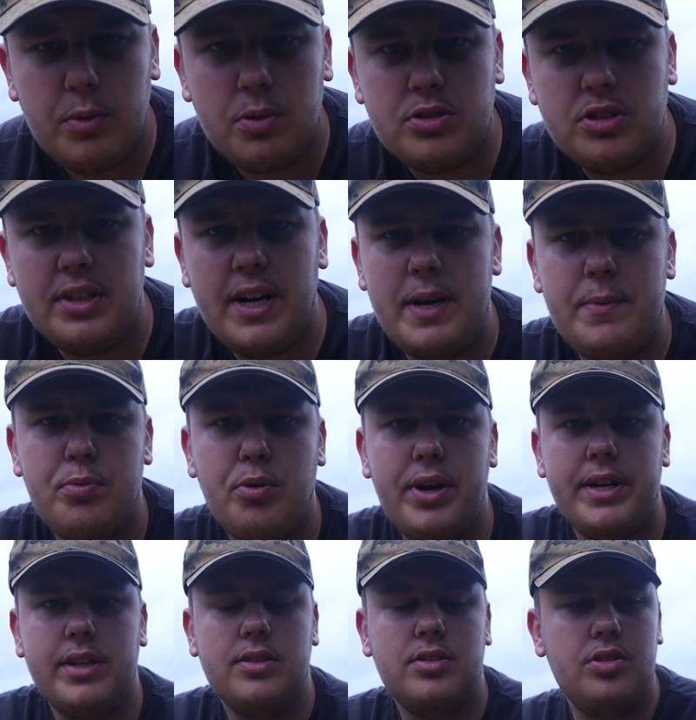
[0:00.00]
what today
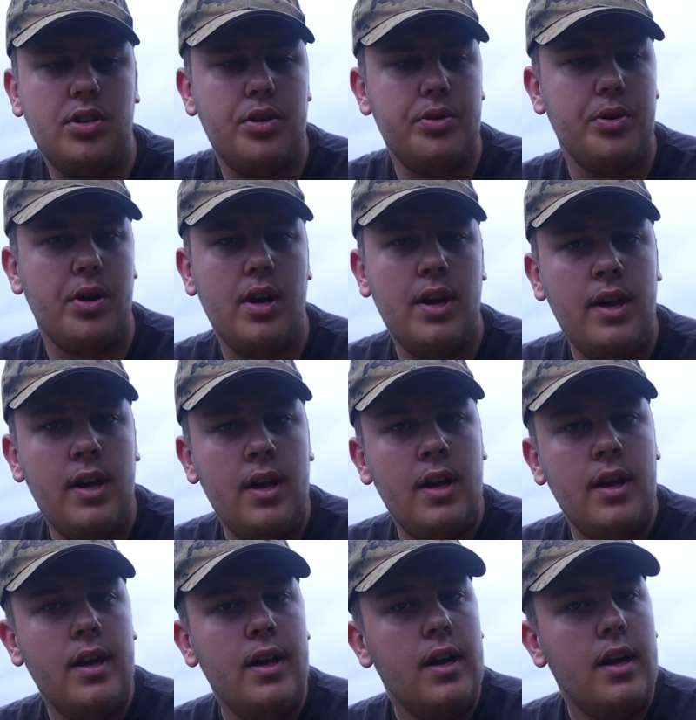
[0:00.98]
brings. So
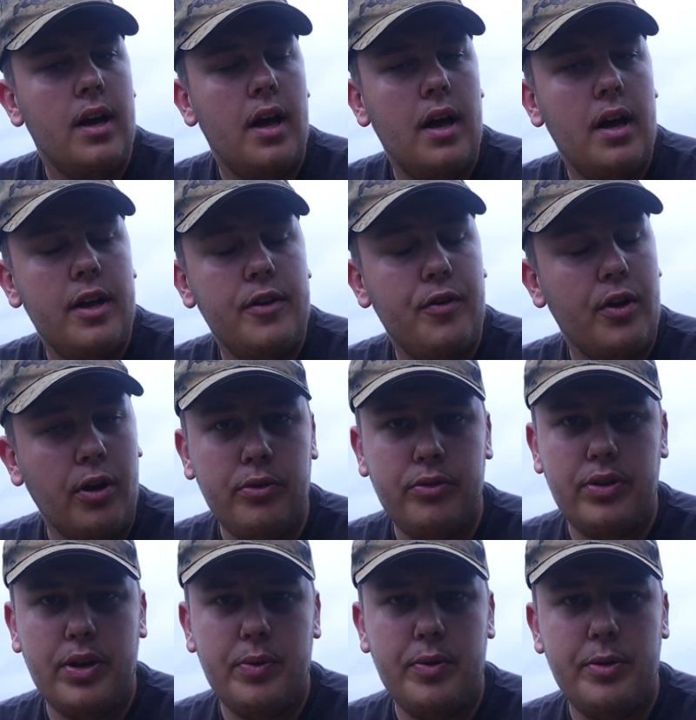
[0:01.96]
if I
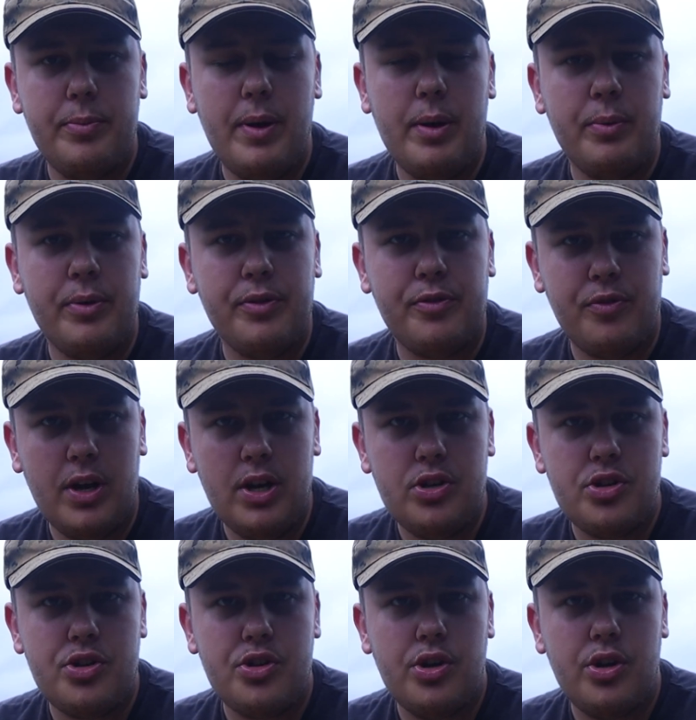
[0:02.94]
don't see you in a bit with a
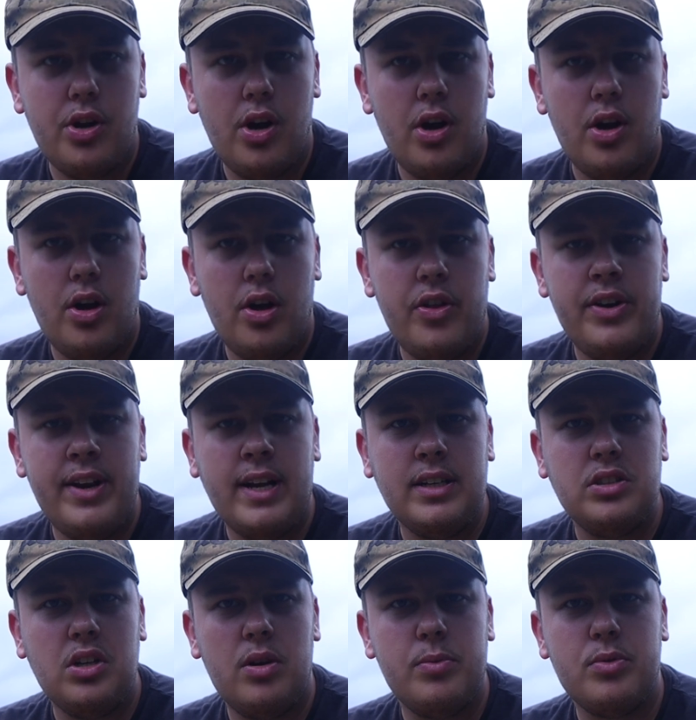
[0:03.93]
fish, the
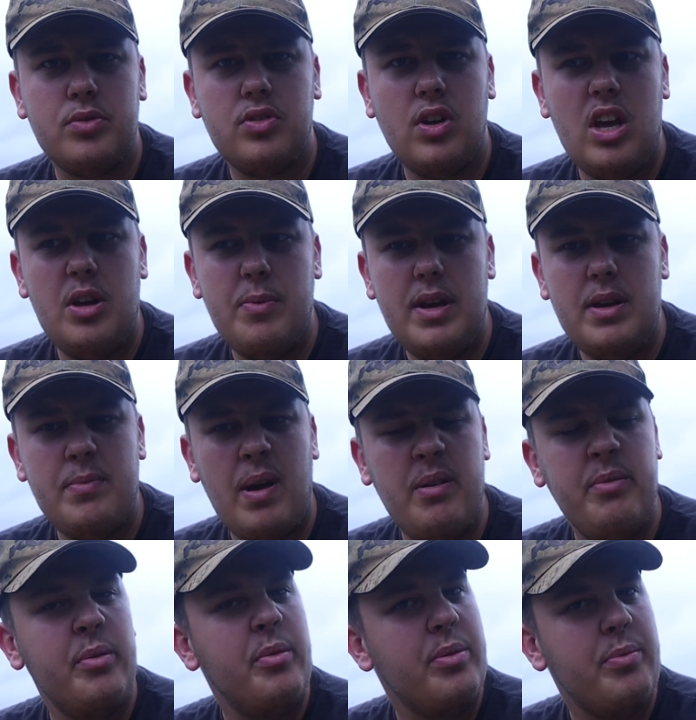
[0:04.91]
next time you'll see me,
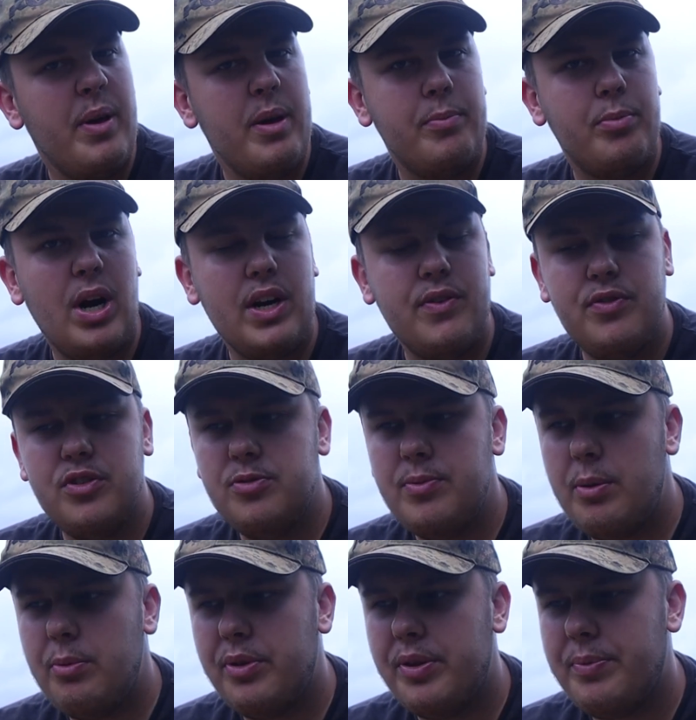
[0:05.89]
maybe with a bit of
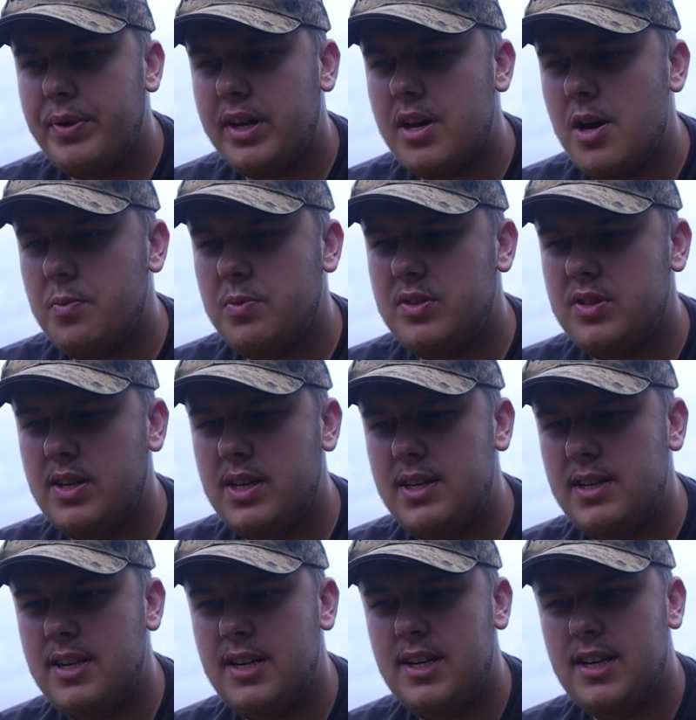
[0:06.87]
breakfast, maybe with a bit of cup of
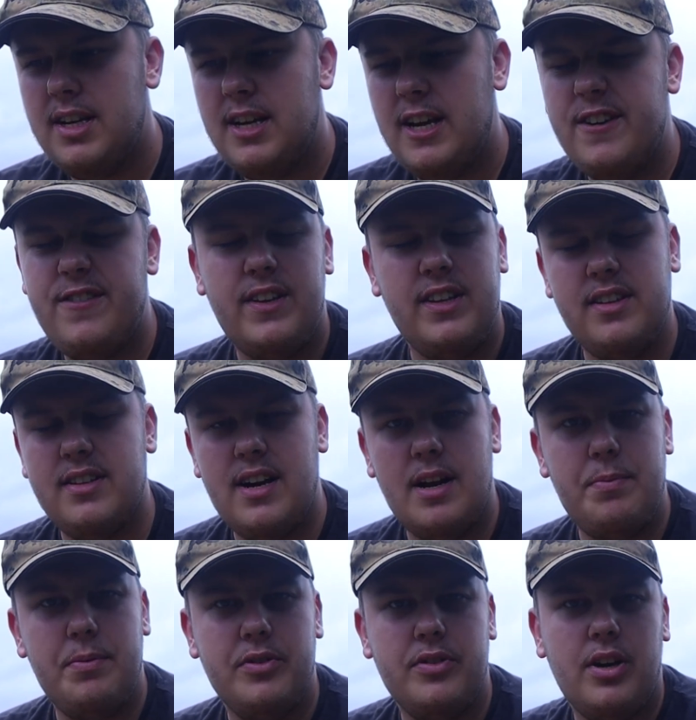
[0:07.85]
tea. If anything
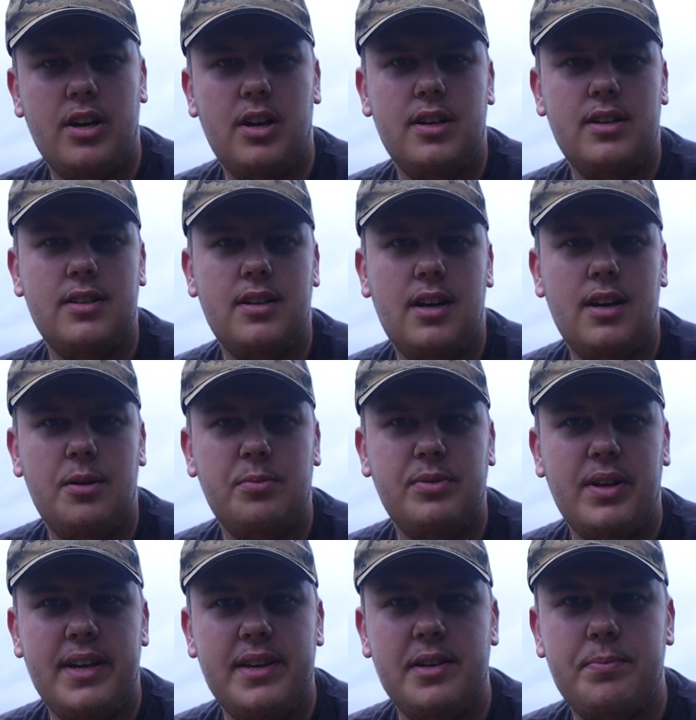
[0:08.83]
happens, I'll
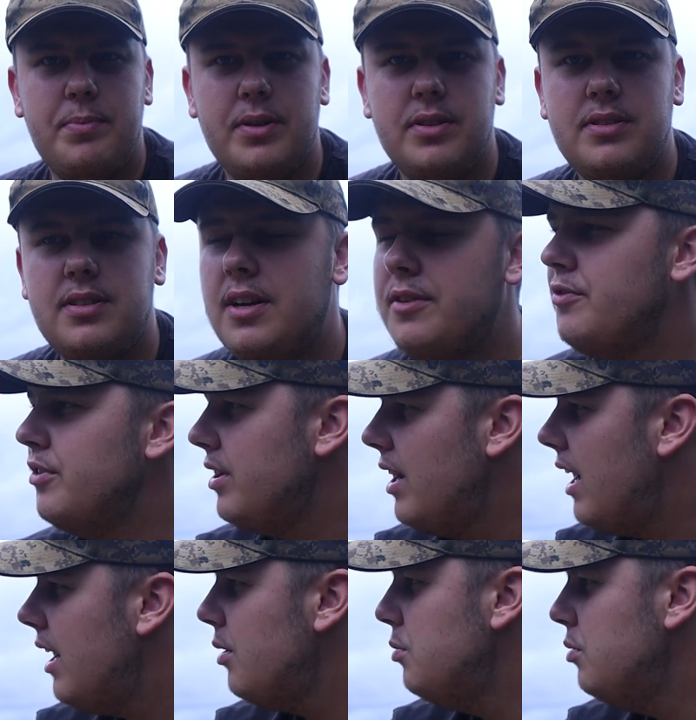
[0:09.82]
update you. But for
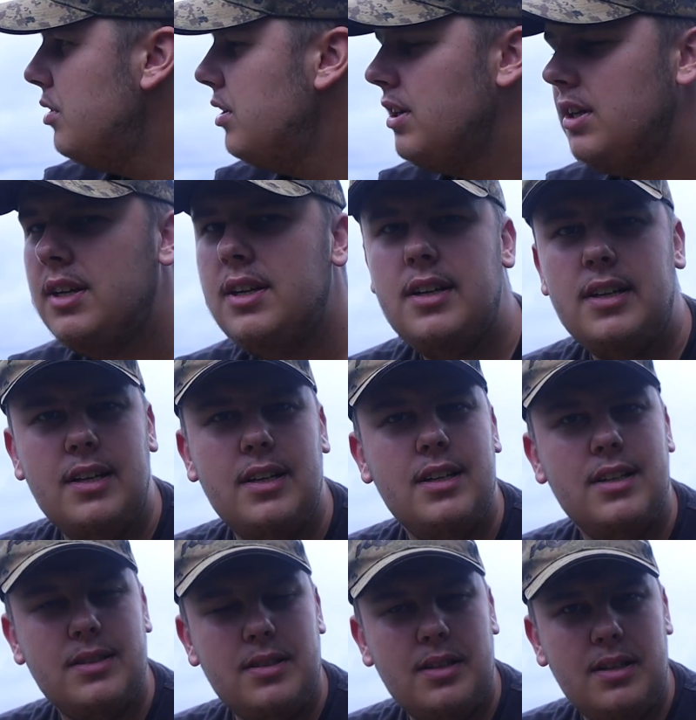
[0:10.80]
now,
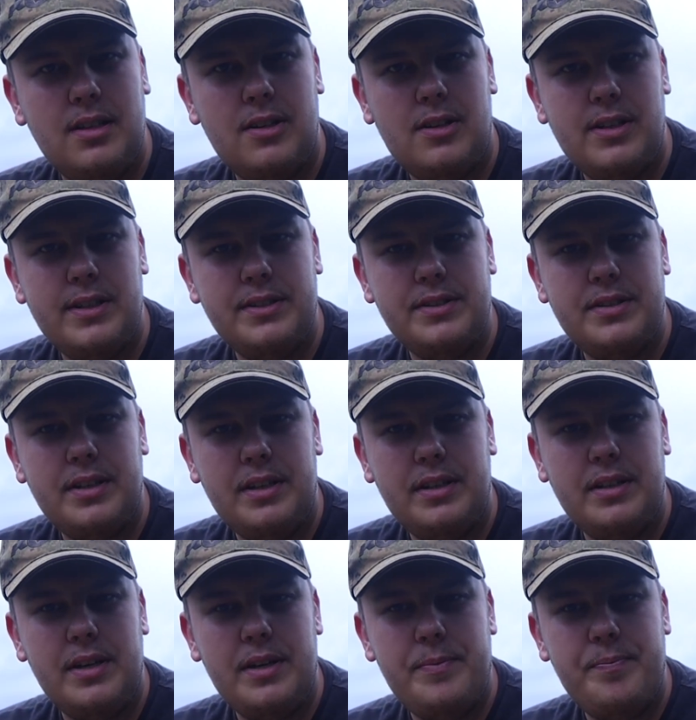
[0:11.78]
tight lines,
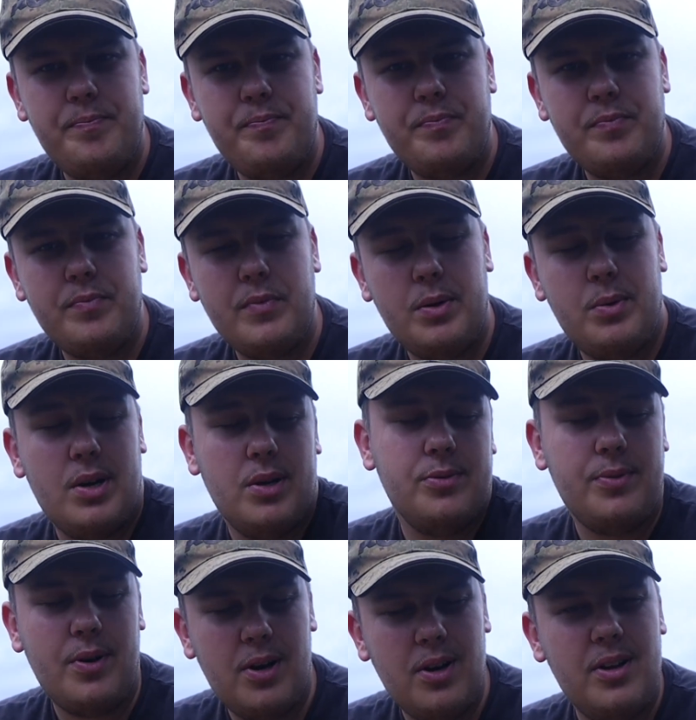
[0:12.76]
and
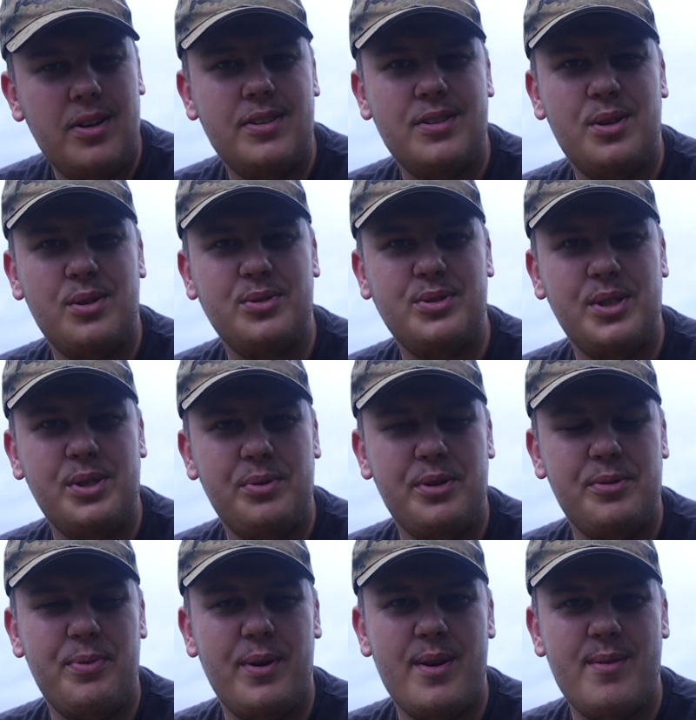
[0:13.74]
well, I'll see
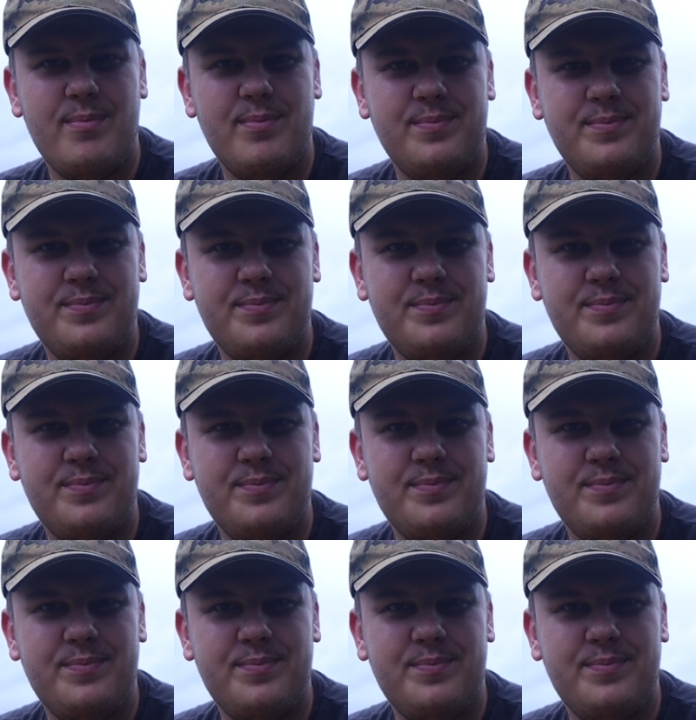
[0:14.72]
you in a bit.